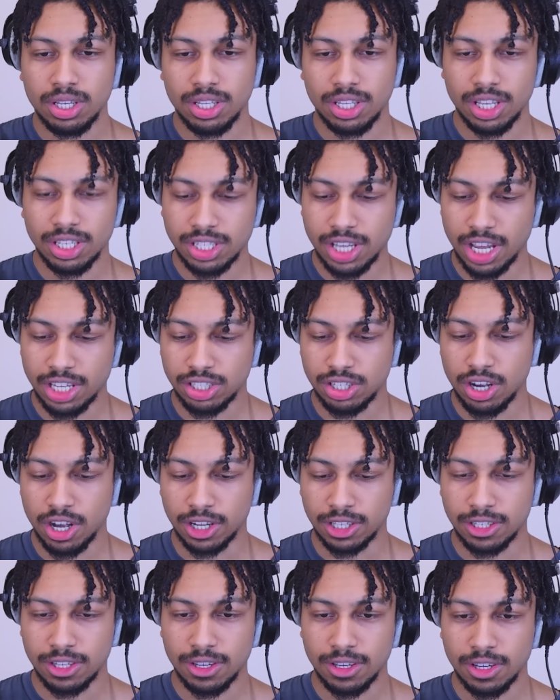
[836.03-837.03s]
This guy's
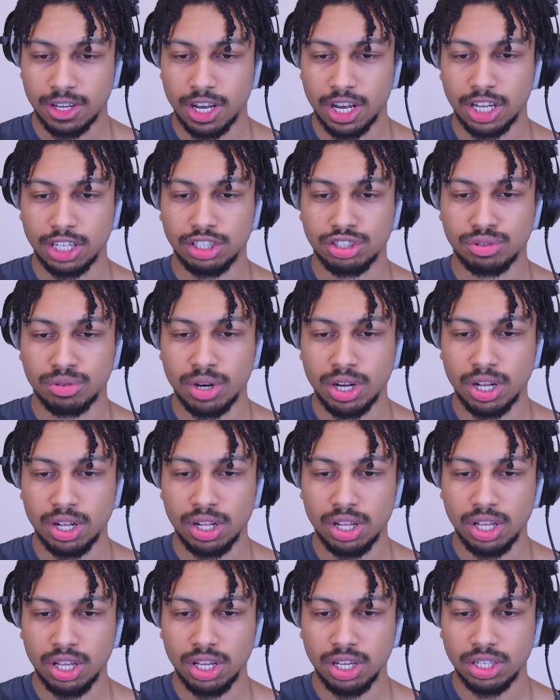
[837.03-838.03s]
cooked.
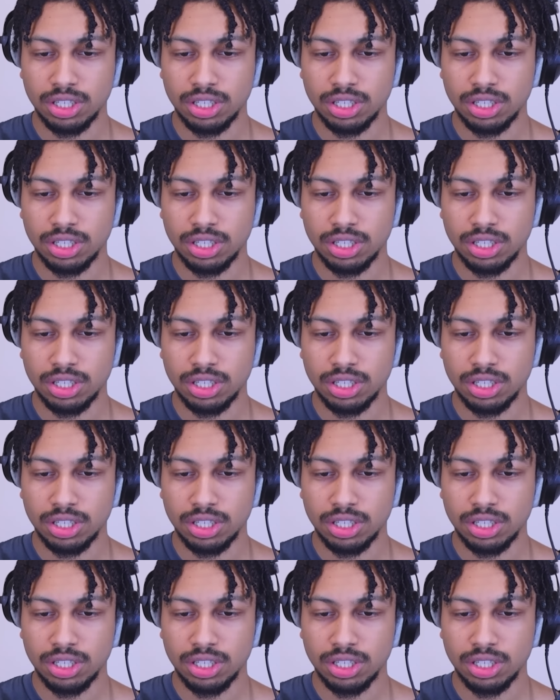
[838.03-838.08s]
Drill,